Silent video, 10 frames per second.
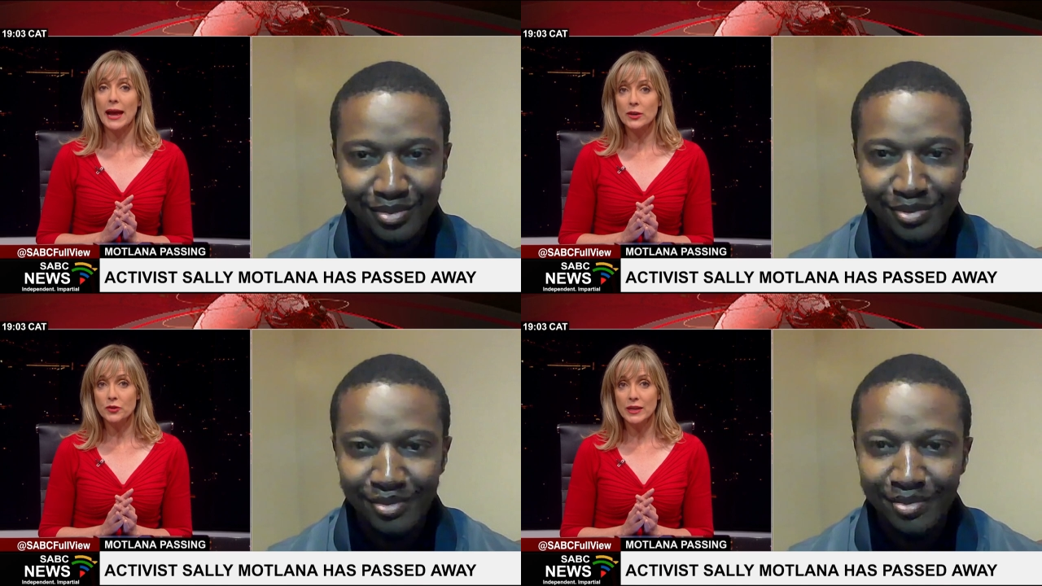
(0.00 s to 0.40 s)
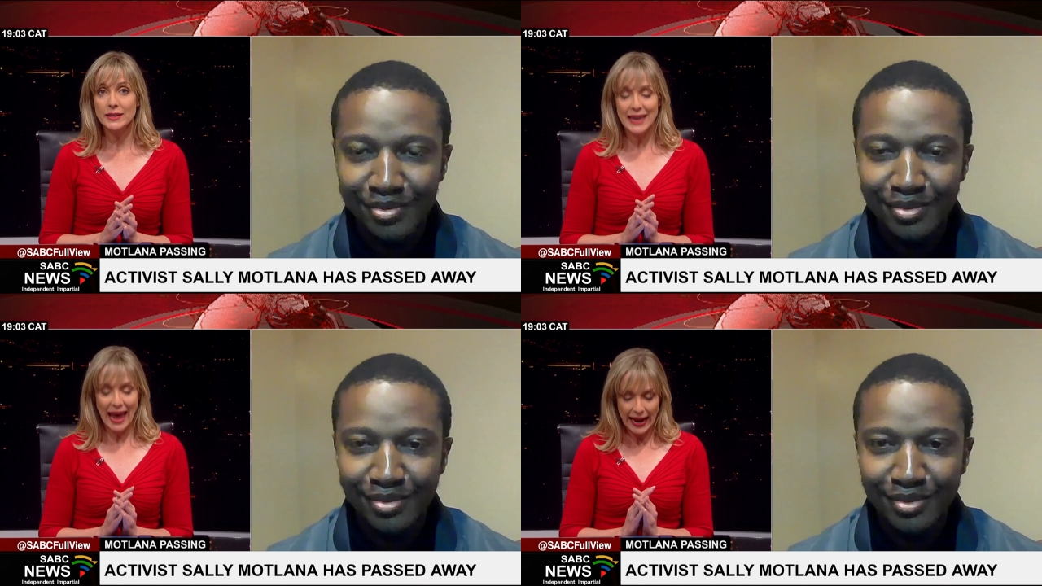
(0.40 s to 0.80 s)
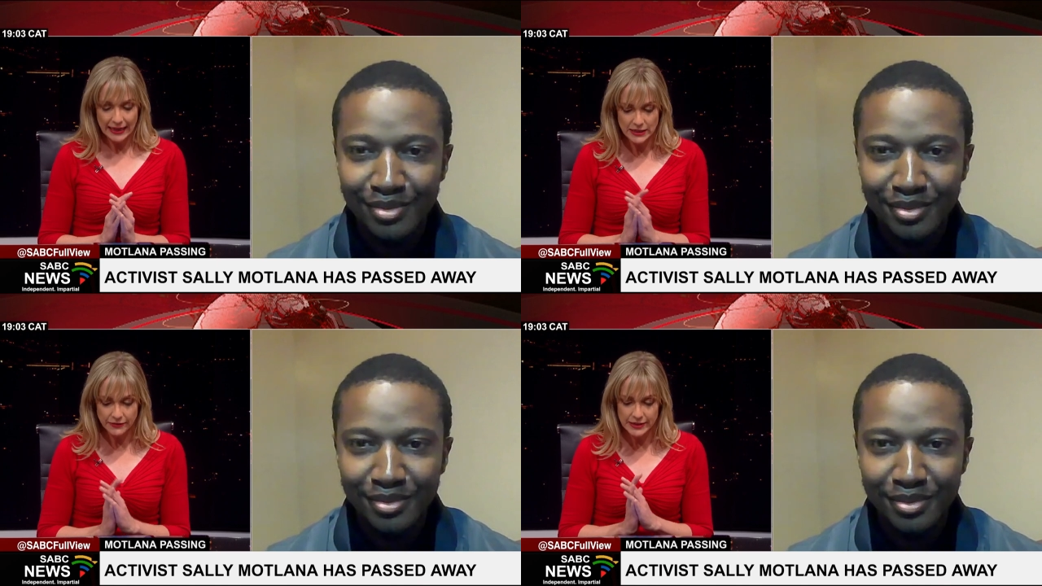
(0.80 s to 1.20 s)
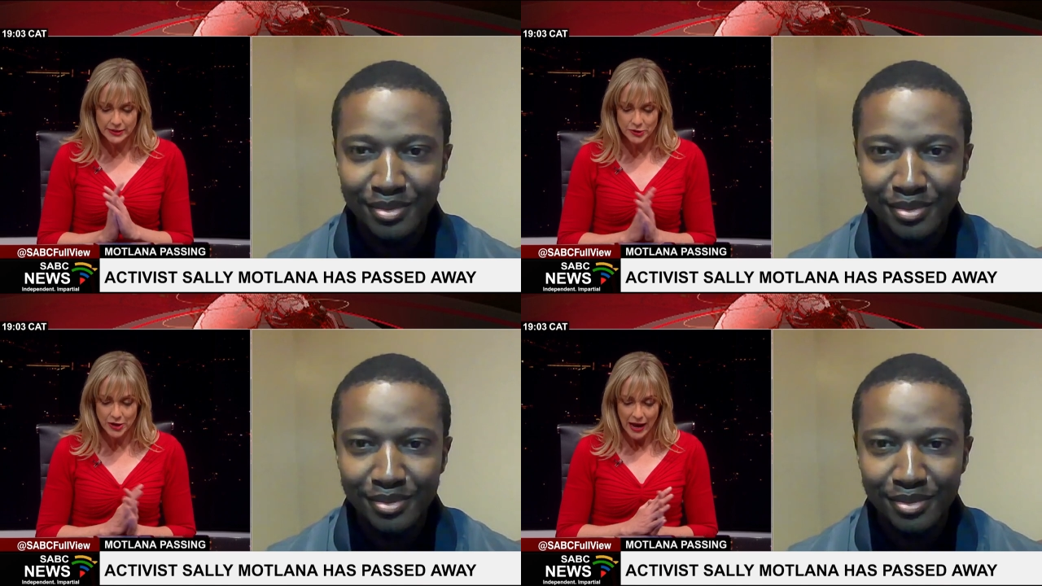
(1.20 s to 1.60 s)
Speaker 1: patriot,
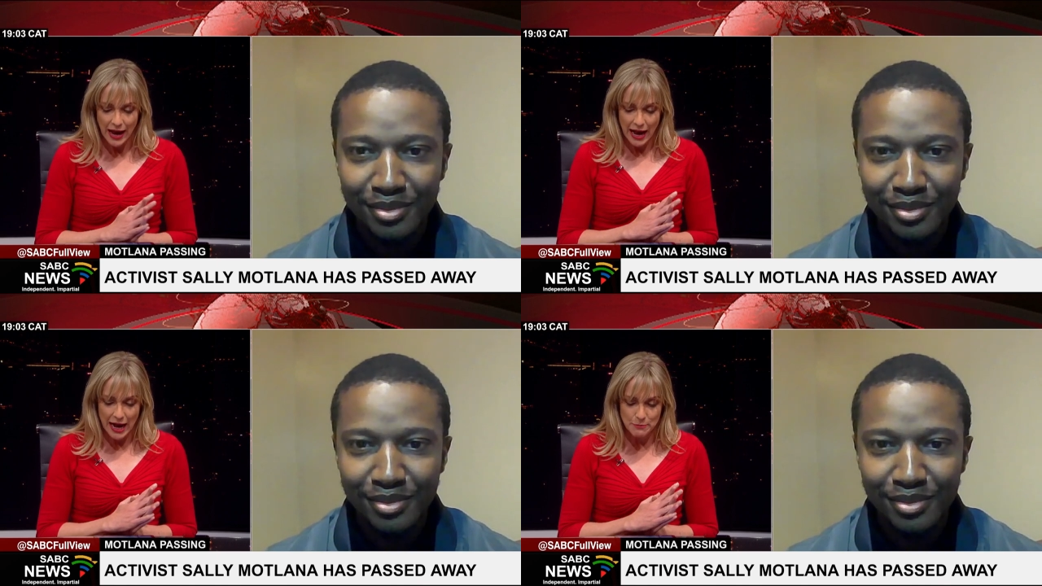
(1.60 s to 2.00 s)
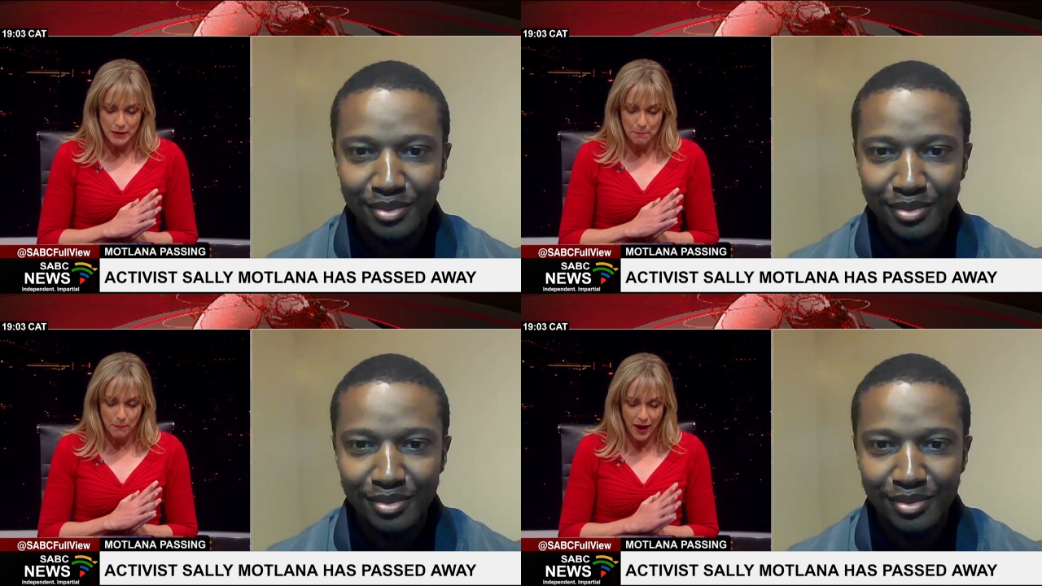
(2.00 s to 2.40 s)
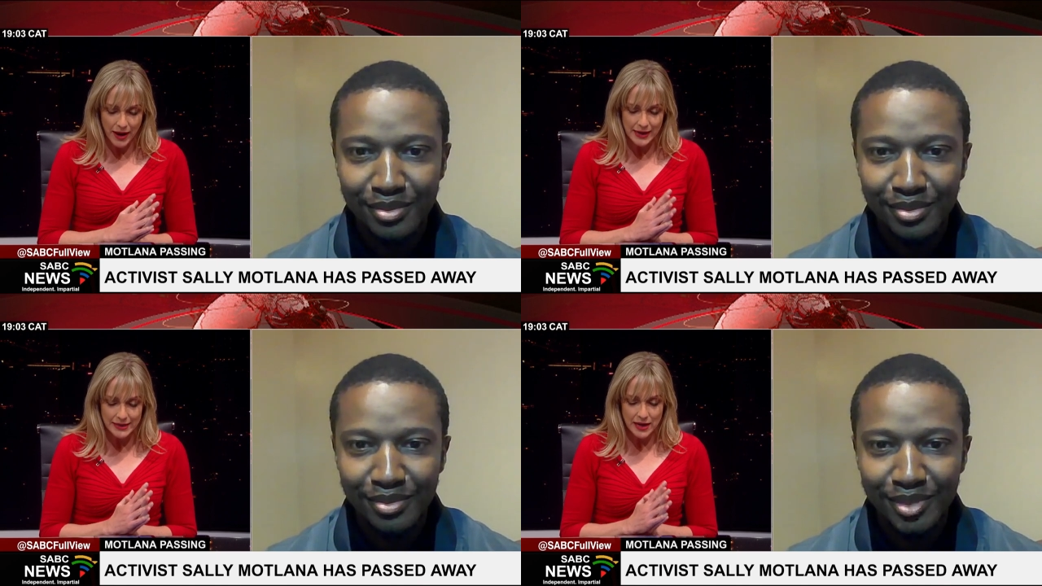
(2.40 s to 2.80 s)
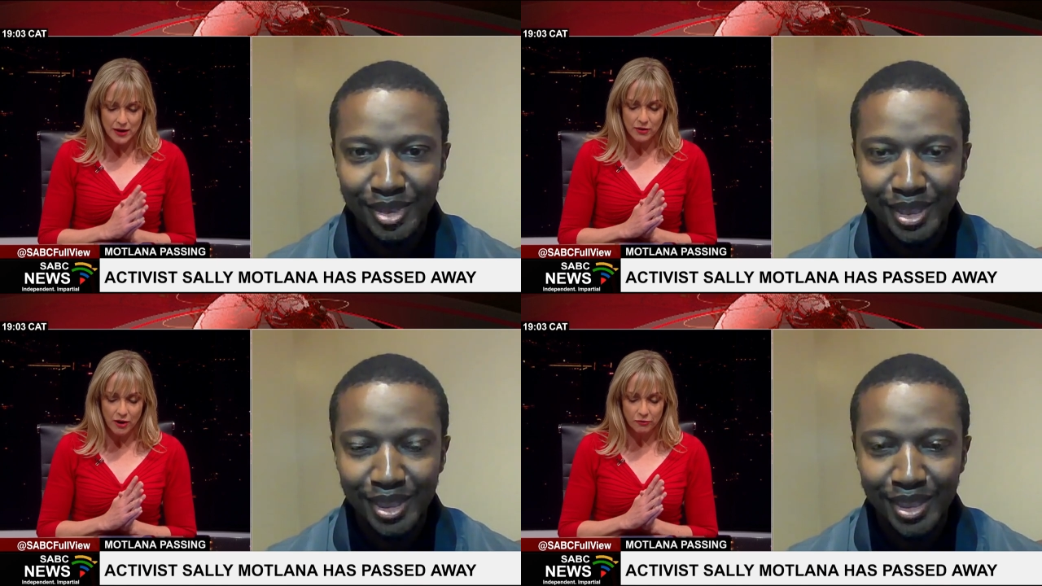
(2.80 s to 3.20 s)
activist, um, a
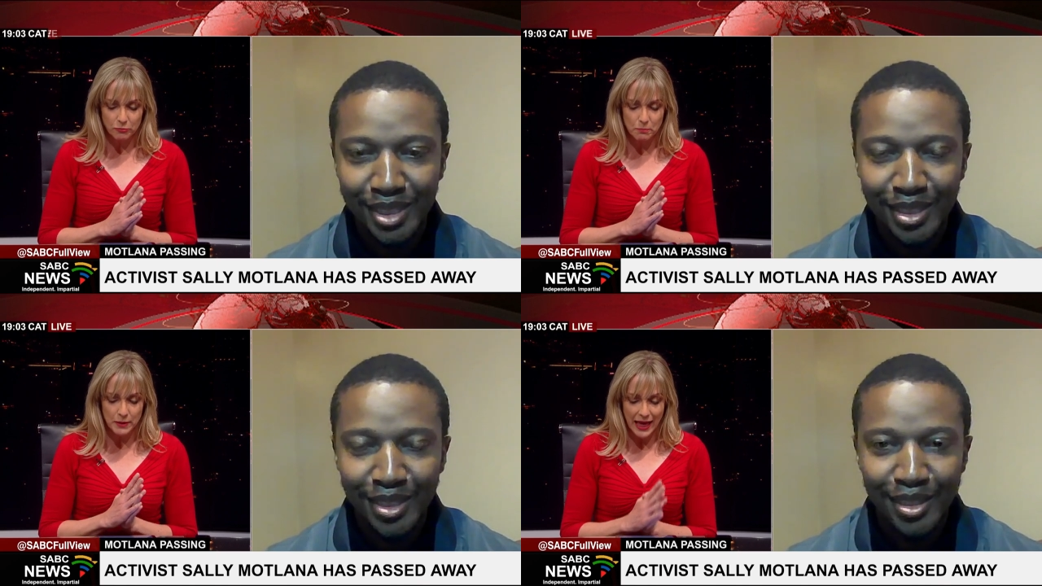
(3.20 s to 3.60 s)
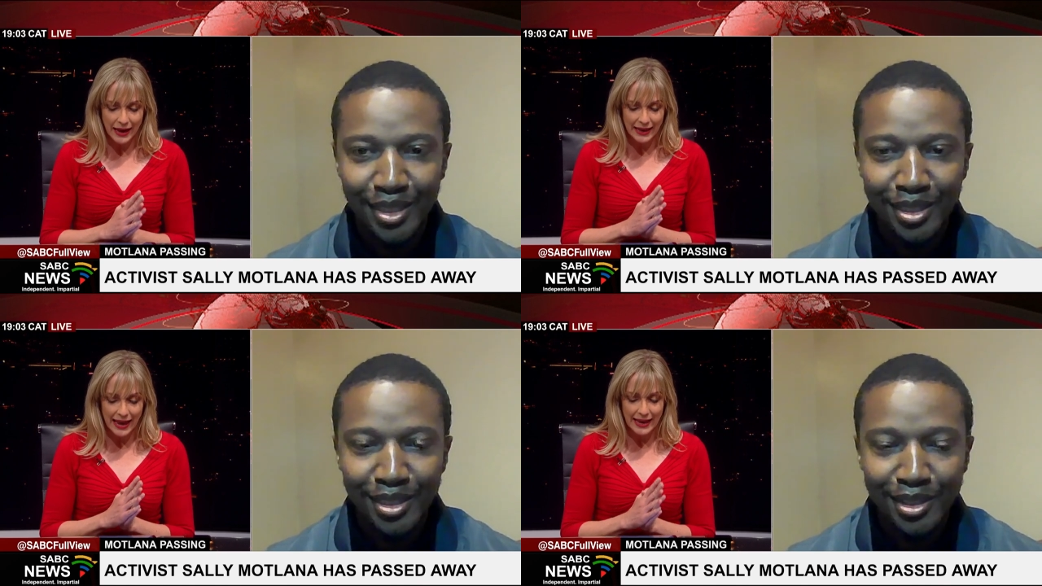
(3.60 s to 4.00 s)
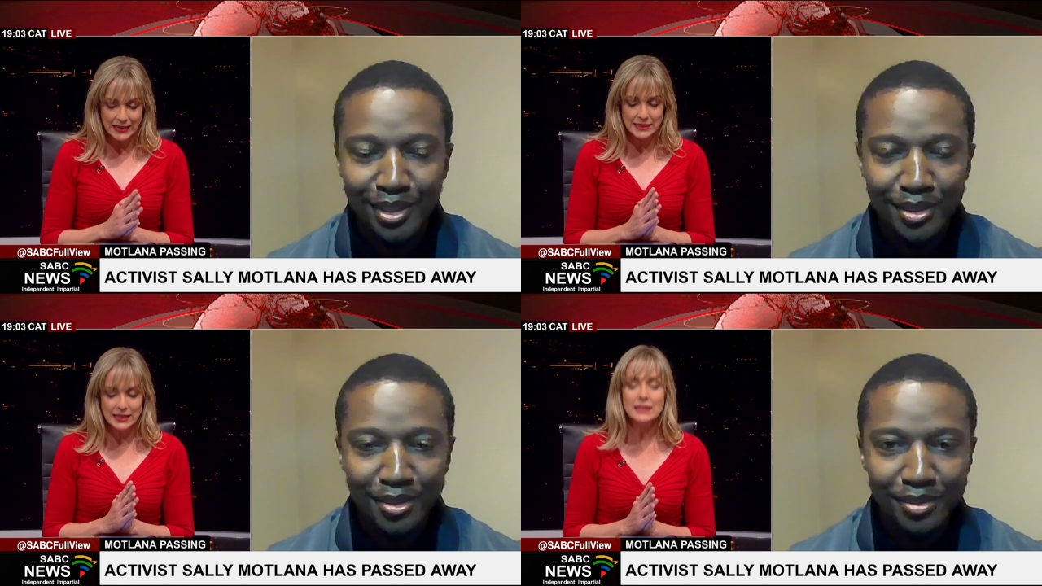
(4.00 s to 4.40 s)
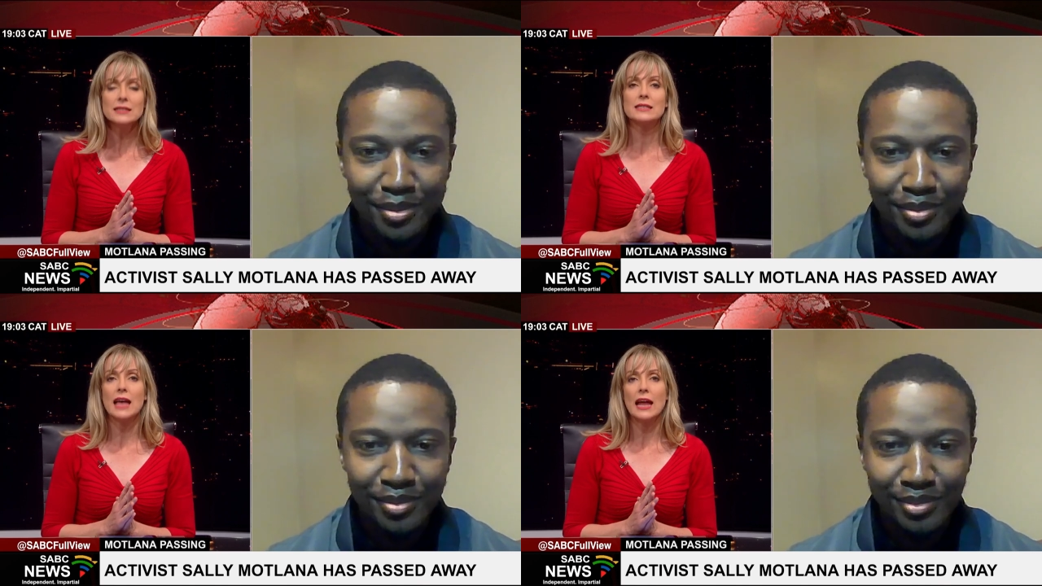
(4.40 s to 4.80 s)
pioneer of black
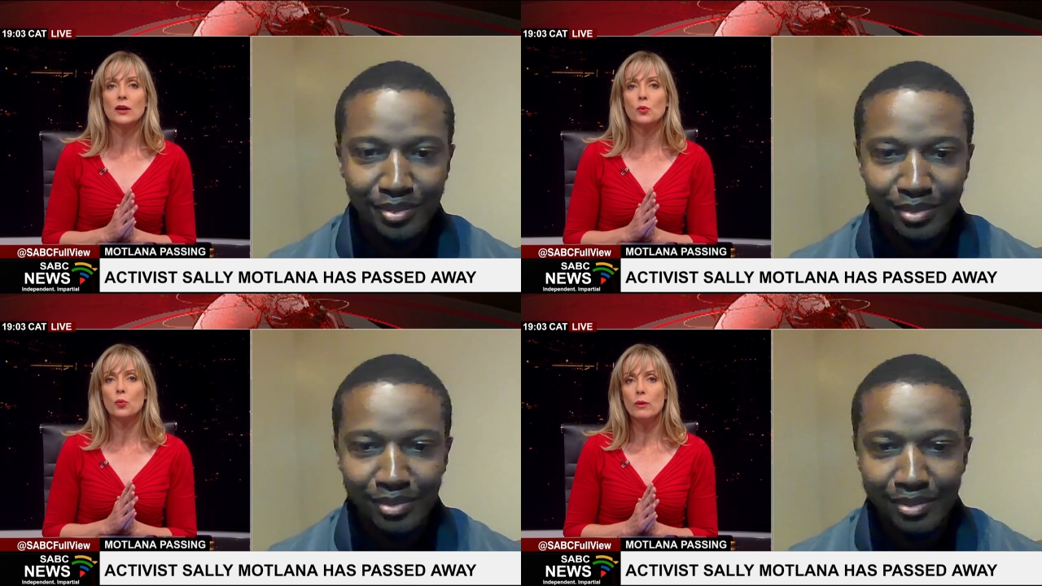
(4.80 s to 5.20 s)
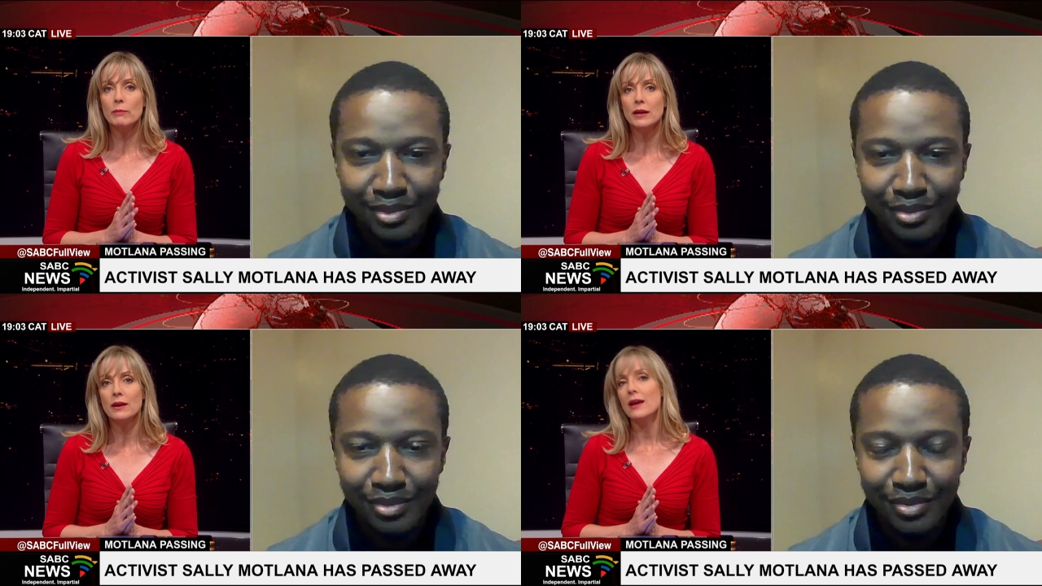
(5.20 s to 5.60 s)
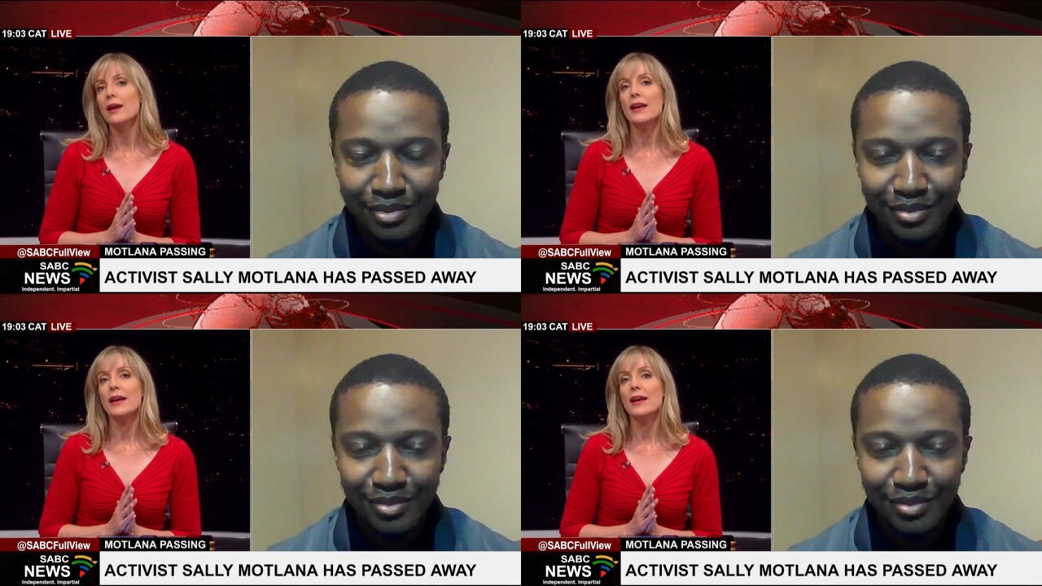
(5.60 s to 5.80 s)
excellence and women